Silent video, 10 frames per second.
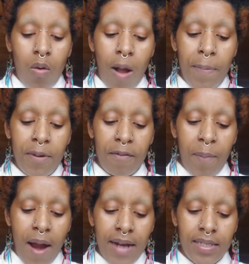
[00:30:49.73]
Cooperative
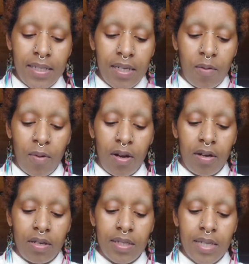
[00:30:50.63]
practice in a
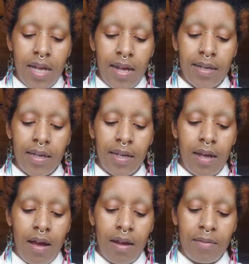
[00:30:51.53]
worker-designed
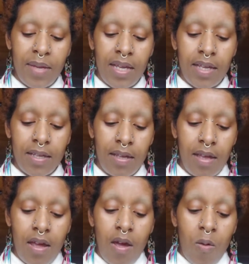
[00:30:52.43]
economy.
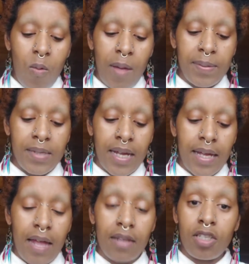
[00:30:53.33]

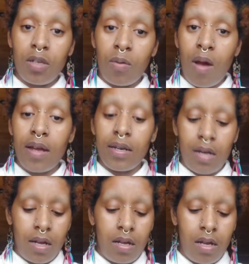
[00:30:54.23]
Website,
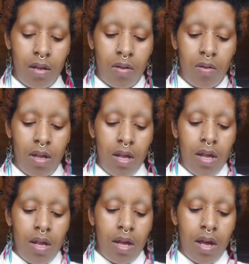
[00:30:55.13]
calciwine.co.
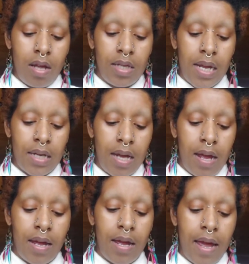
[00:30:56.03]
Contact
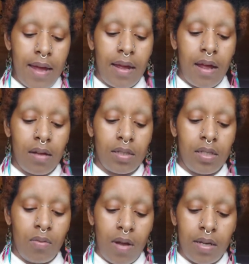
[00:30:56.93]
hi at
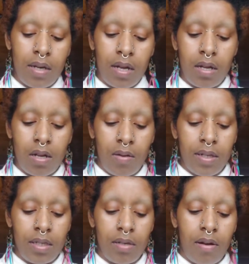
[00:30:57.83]
calciwine.co.
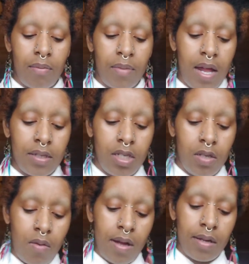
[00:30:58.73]
Instagram,
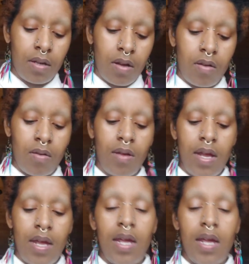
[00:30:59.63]
calciwineco